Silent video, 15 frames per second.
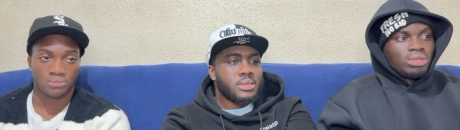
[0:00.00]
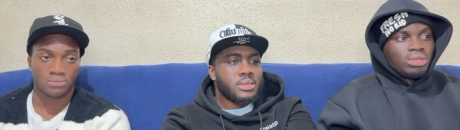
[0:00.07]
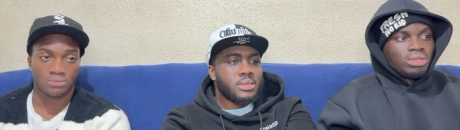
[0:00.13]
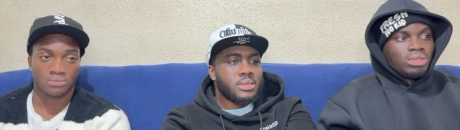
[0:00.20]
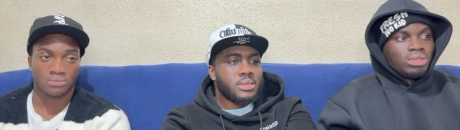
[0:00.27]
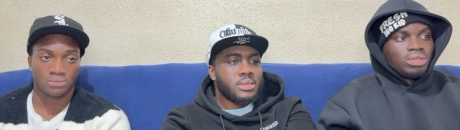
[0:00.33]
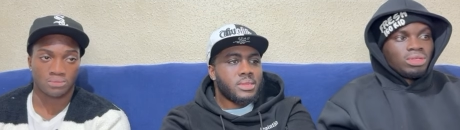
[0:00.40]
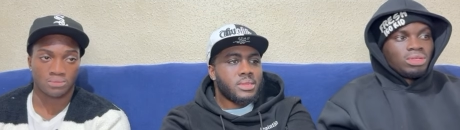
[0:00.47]

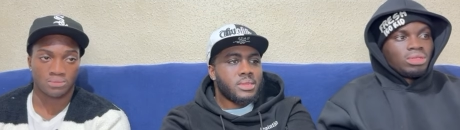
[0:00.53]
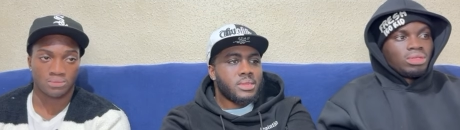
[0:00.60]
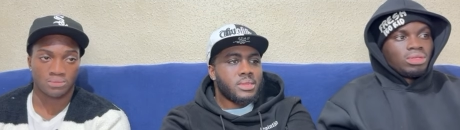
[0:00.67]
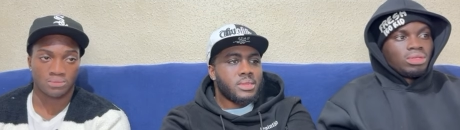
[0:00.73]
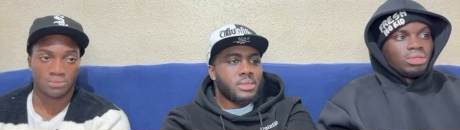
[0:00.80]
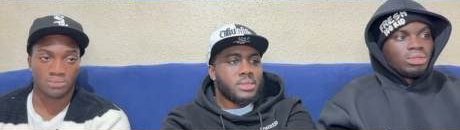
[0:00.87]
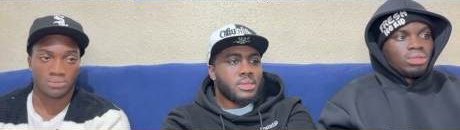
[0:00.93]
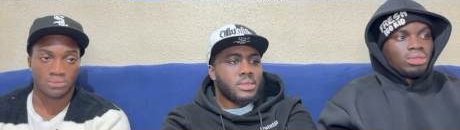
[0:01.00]

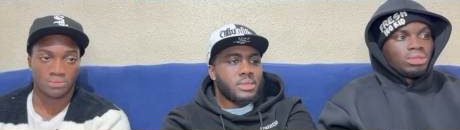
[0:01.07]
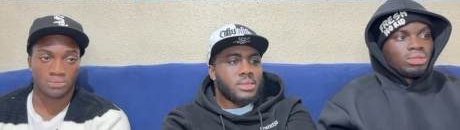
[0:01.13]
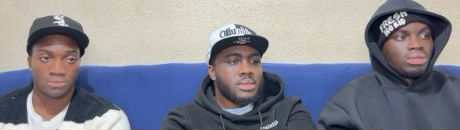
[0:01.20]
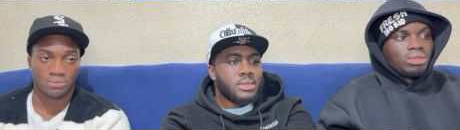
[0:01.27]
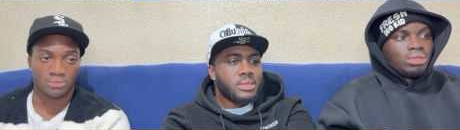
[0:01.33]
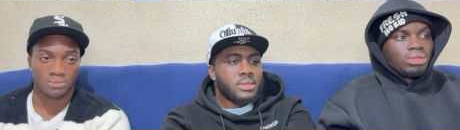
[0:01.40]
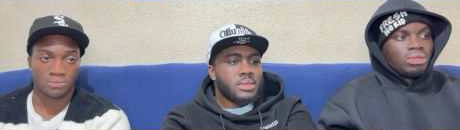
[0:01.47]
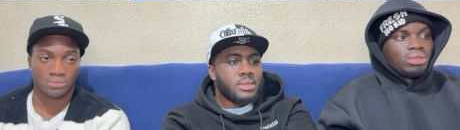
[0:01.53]

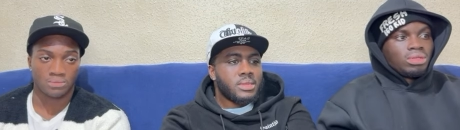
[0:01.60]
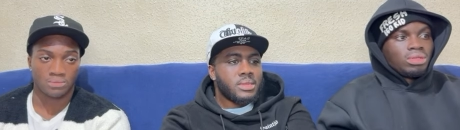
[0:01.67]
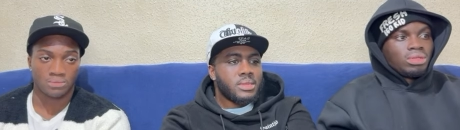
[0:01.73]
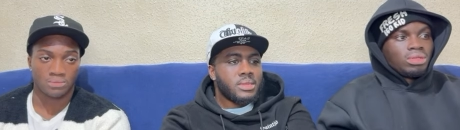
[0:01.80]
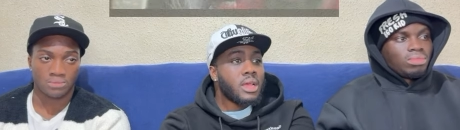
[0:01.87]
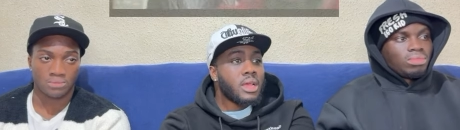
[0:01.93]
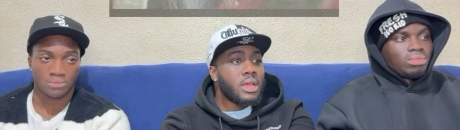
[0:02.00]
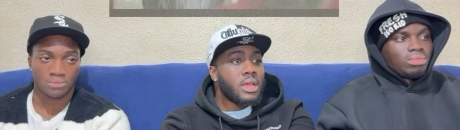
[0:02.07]

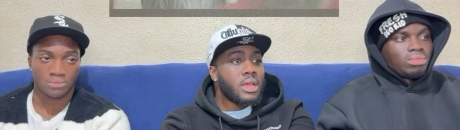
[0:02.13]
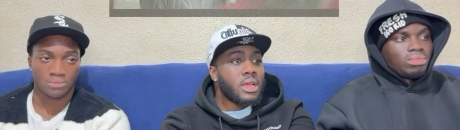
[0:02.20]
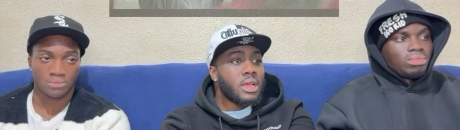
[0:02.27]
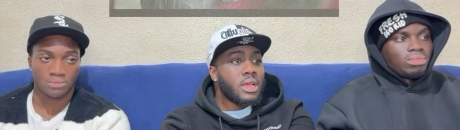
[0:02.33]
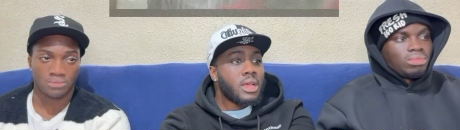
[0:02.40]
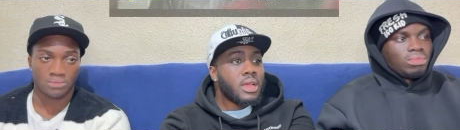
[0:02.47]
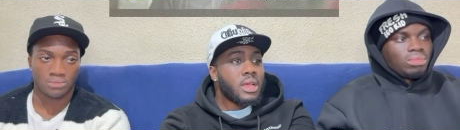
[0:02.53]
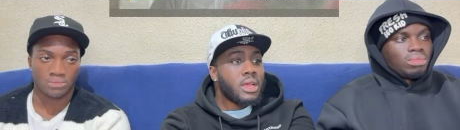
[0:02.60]

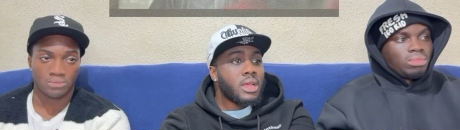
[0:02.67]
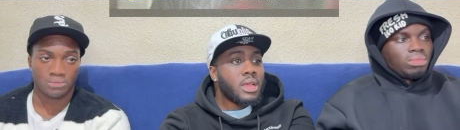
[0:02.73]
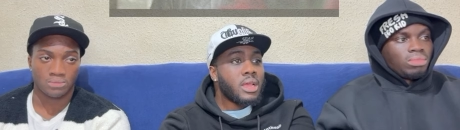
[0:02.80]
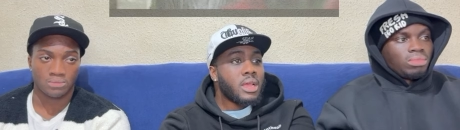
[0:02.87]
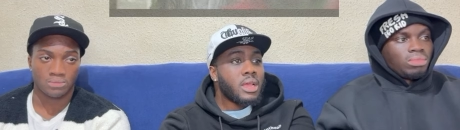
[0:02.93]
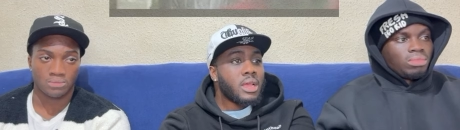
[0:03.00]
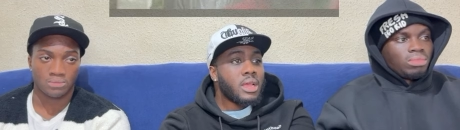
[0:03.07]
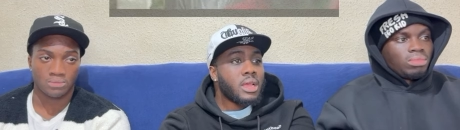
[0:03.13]

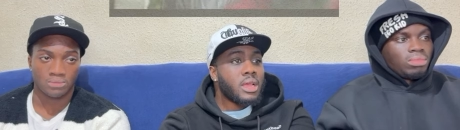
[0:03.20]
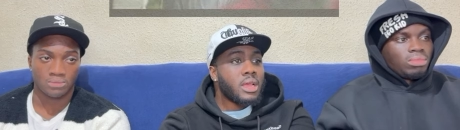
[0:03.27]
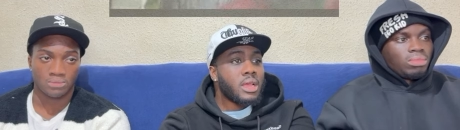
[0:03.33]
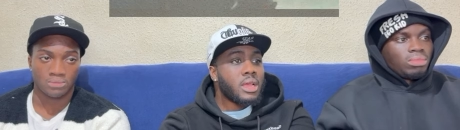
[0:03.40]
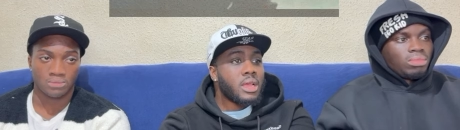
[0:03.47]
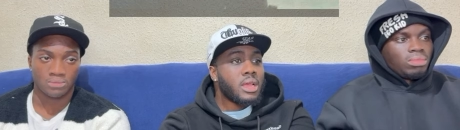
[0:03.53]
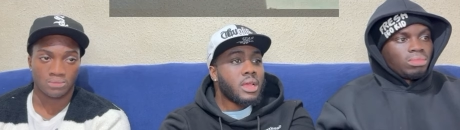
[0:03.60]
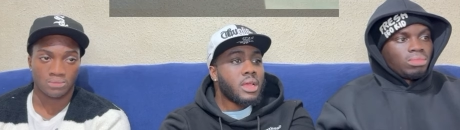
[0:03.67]

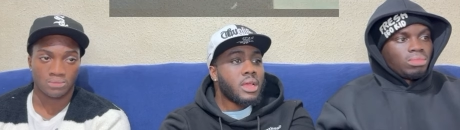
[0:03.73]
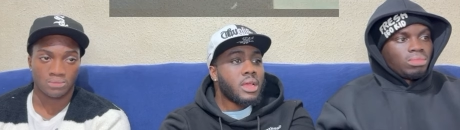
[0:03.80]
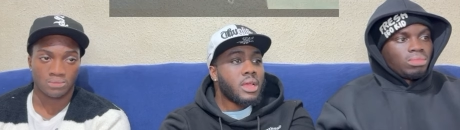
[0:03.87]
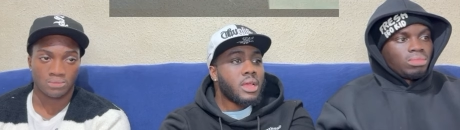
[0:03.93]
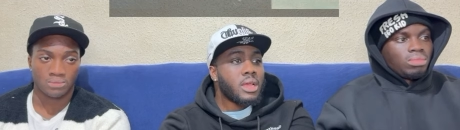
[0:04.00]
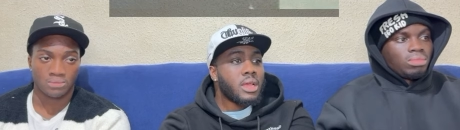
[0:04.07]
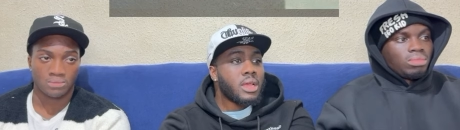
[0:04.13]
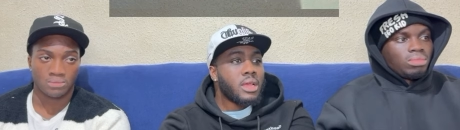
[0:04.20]

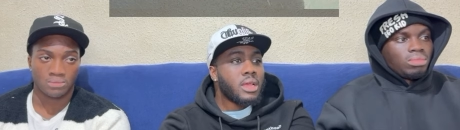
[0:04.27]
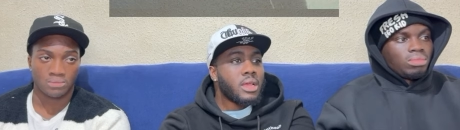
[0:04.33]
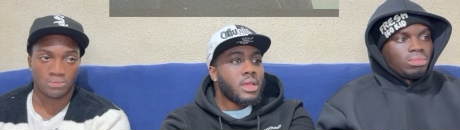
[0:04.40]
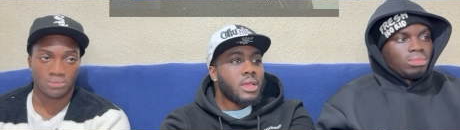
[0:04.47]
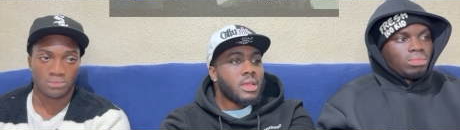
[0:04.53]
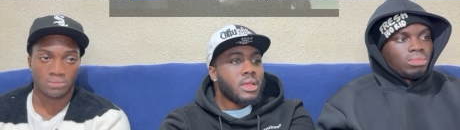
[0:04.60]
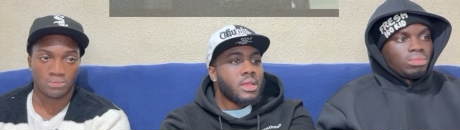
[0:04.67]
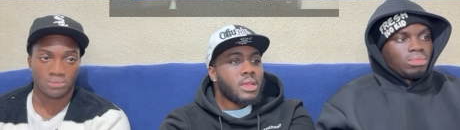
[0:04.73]

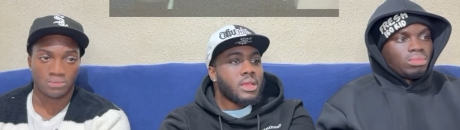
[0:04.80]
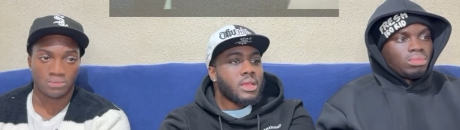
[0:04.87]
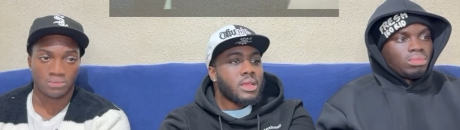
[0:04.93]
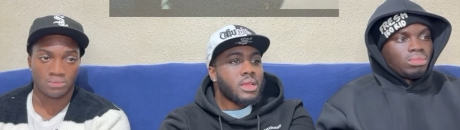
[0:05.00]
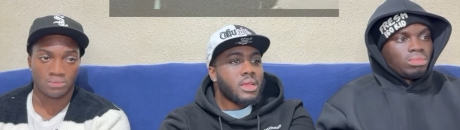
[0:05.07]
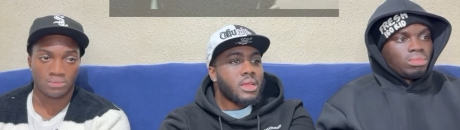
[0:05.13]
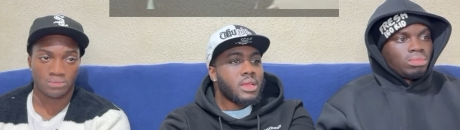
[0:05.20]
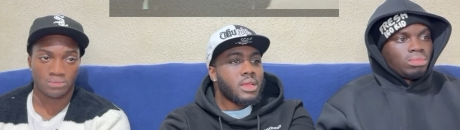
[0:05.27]

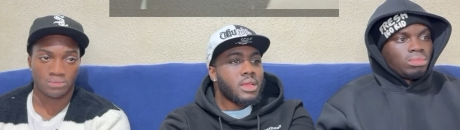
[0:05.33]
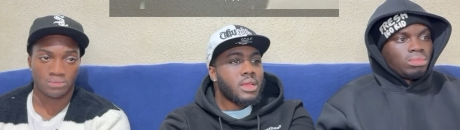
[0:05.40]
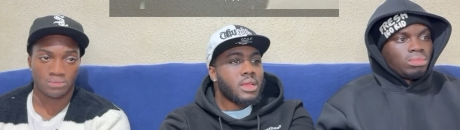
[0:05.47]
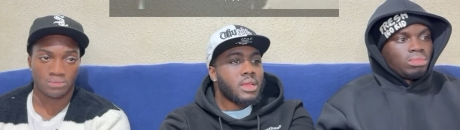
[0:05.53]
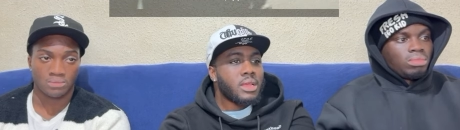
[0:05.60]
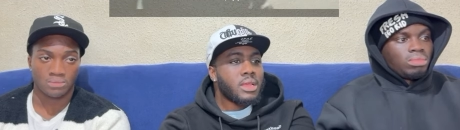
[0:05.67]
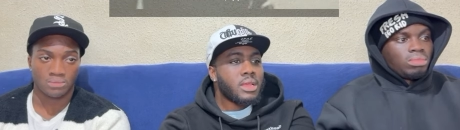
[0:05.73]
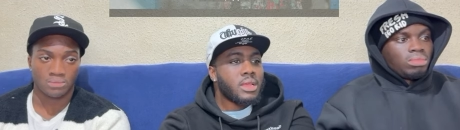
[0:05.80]

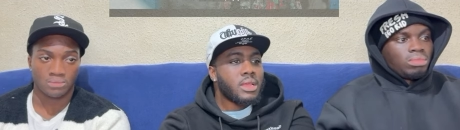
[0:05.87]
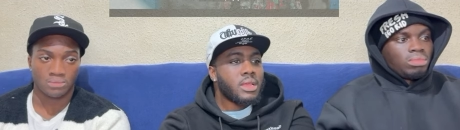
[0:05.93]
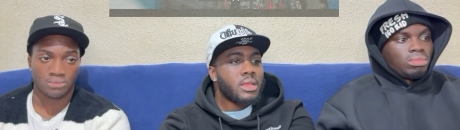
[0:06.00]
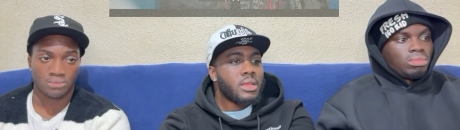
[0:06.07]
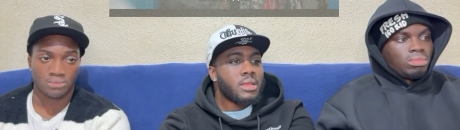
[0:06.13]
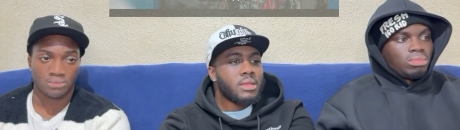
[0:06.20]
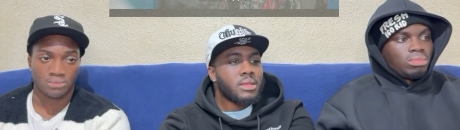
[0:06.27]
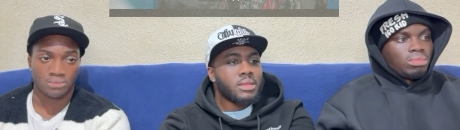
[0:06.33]

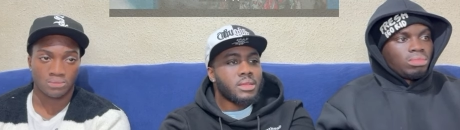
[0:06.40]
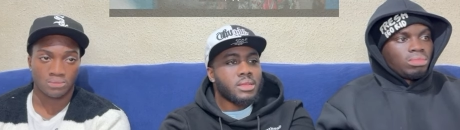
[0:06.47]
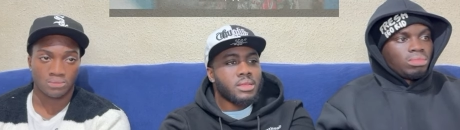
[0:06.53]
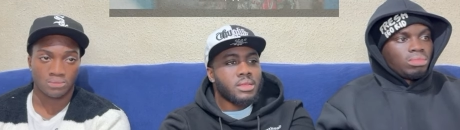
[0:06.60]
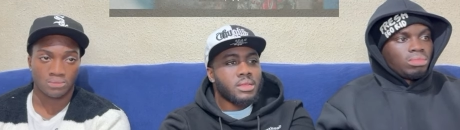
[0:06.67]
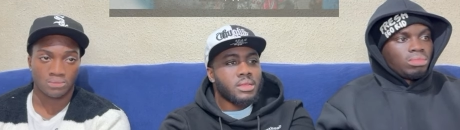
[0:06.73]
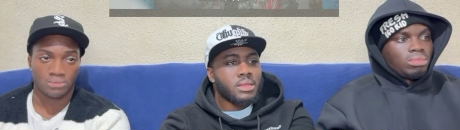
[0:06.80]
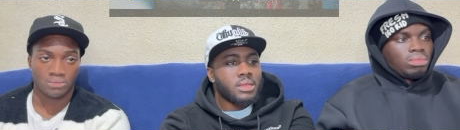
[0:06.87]

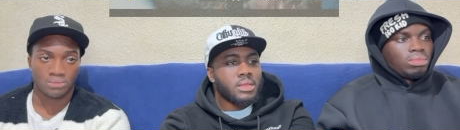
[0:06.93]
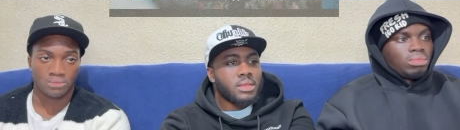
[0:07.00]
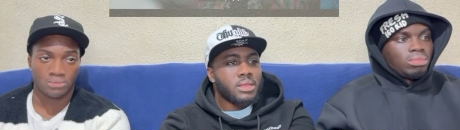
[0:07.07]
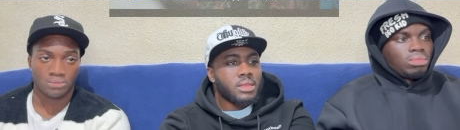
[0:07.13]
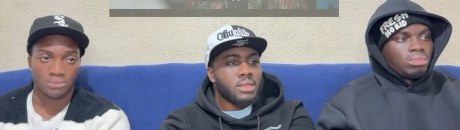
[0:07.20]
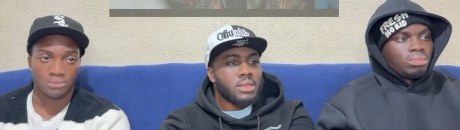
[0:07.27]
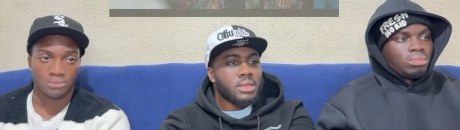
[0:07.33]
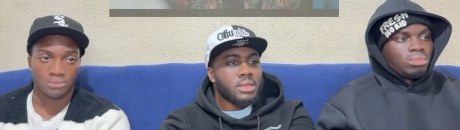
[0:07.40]

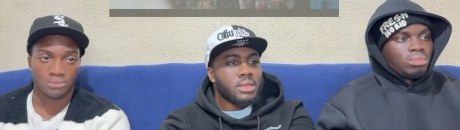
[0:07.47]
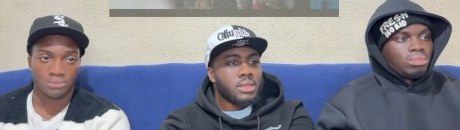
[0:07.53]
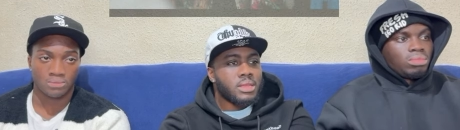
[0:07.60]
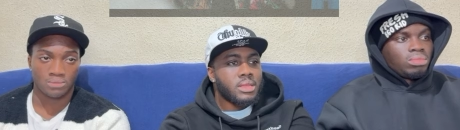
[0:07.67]
[no speech]